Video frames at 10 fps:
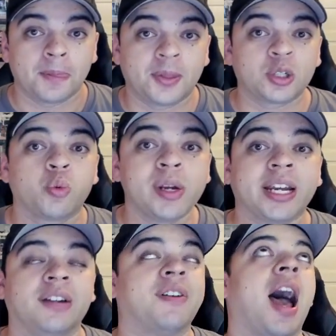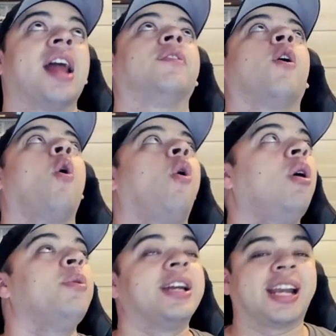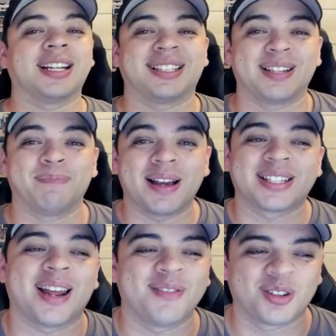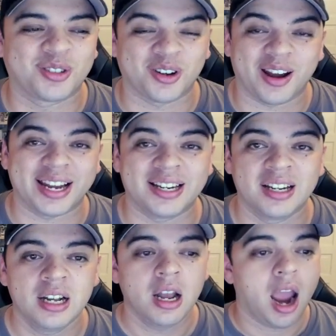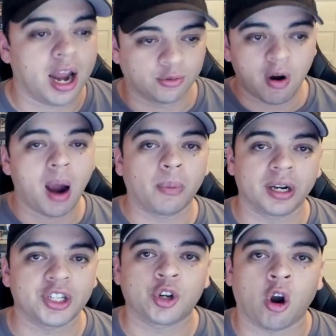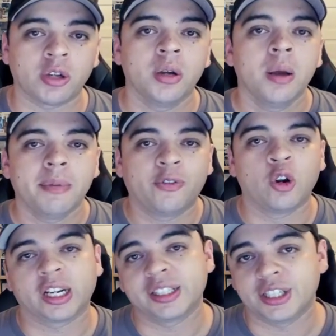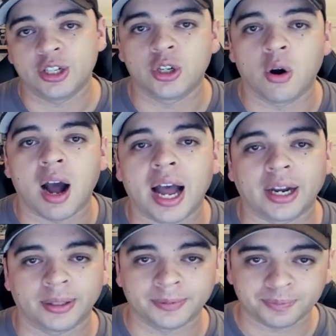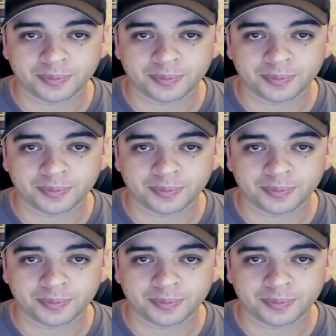this weekend, out of all weekends, is the best time to trade and grab one of these cards before they continue to go higher.